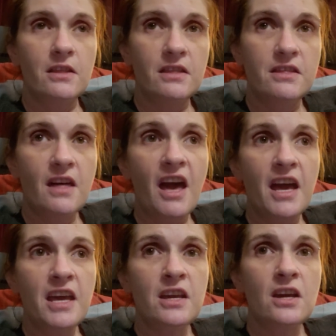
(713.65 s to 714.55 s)

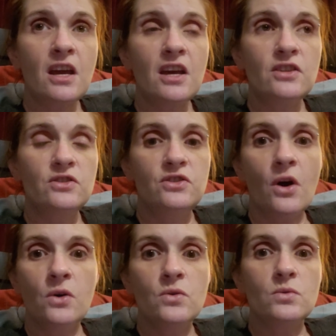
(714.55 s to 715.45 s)
they
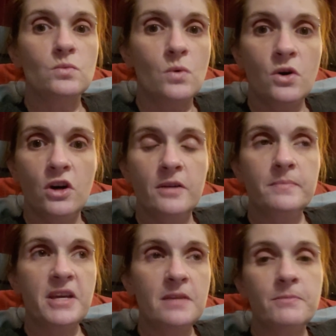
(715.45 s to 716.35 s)
don't
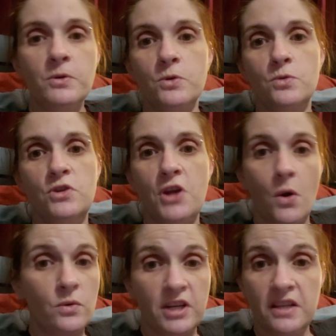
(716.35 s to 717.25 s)
want people who
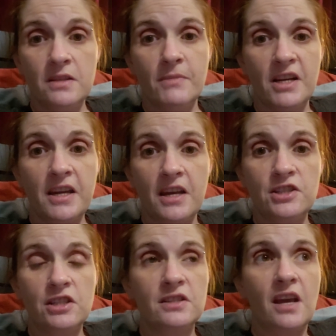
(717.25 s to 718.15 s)
don't need the
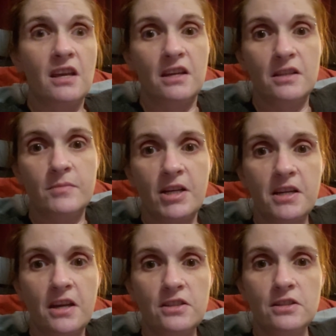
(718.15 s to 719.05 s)
medication taking the
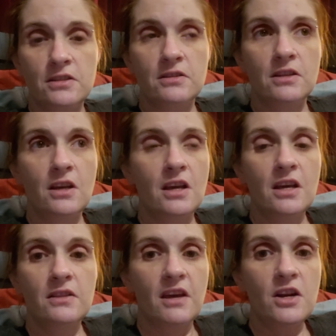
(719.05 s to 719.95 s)
medication.
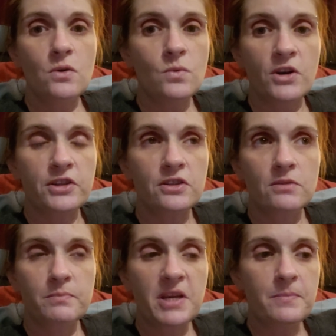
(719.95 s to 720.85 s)
They don't want
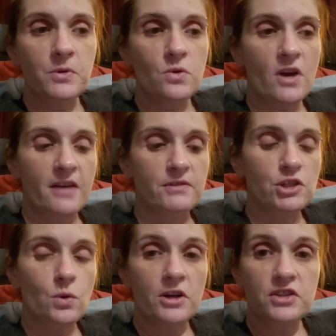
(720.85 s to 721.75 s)
people who have
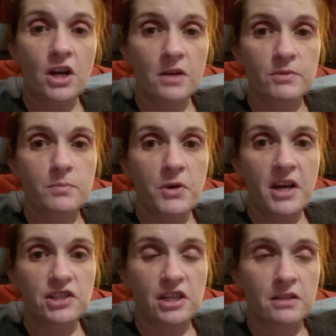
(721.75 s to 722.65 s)
short-term
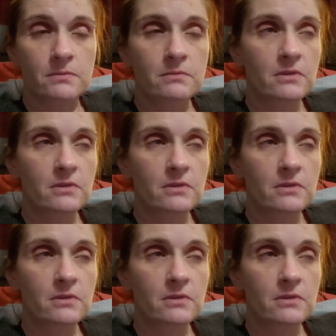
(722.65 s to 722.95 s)
depression.